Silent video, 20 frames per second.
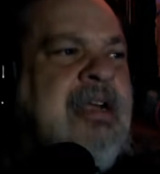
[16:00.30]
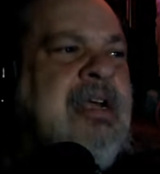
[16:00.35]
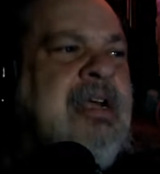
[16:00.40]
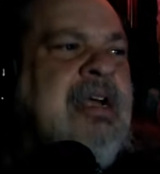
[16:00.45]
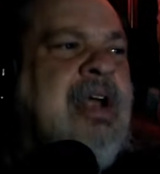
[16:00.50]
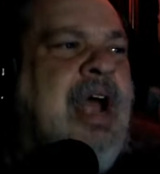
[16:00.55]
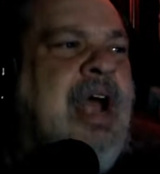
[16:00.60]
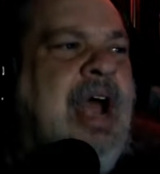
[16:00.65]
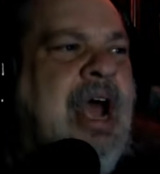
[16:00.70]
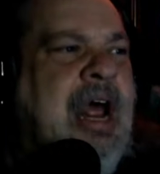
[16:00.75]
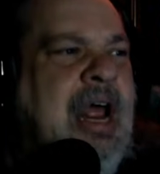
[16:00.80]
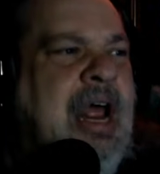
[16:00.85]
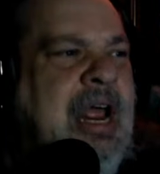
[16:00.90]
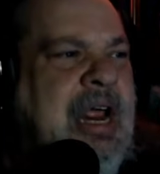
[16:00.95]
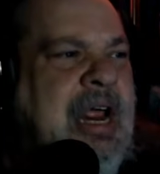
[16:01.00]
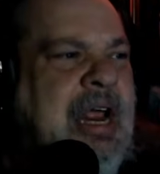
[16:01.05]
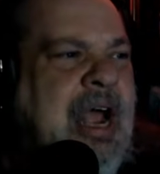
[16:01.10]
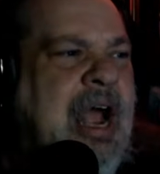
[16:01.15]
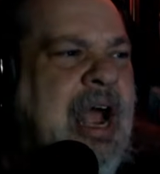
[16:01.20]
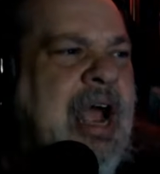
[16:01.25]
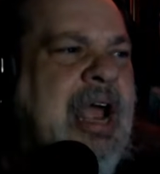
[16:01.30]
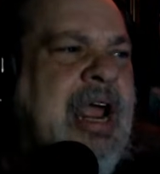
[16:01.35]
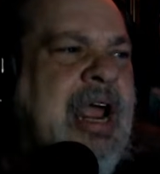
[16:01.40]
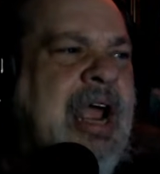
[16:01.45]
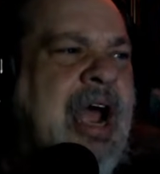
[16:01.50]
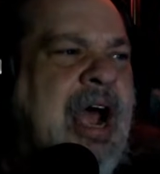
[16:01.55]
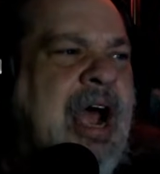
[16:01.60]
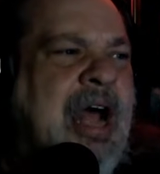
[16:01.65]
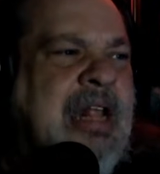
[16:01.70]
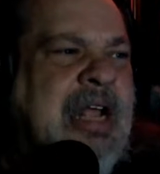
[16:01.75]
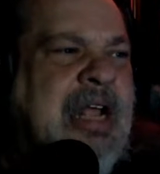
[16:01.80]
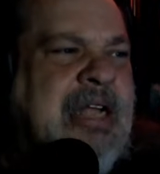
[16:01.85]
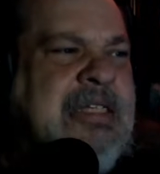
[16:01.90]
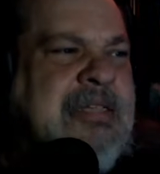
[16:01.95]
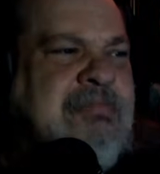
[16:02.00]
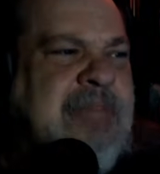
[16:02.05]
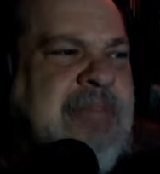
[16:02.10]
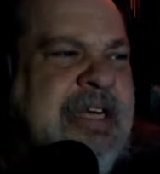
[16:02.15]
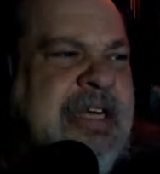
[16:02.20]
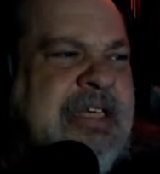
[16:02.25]
Hey, AI, that's
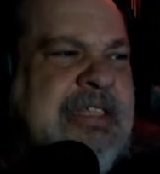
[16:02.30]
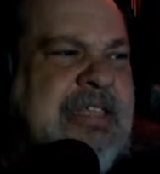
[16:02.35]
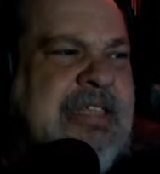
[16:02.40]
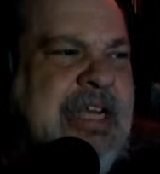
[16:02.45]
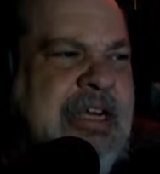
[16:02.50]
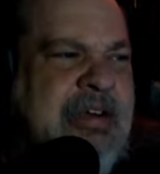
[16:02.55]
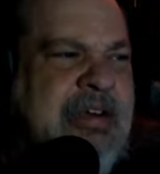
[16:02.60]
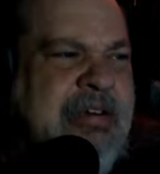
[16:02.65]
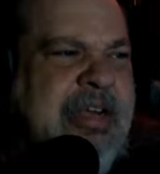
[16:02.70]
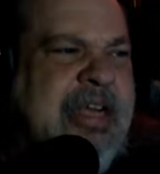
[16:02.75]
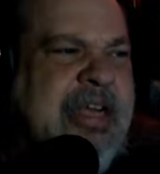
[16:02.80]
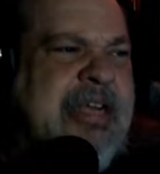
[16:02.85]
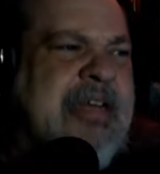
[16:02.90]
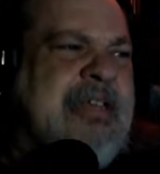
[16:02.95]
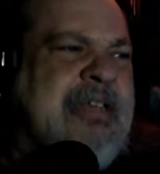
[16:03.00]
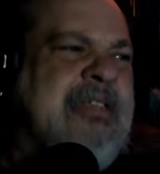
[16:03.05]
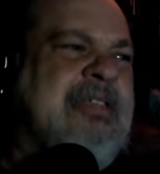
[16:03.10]
McDougan.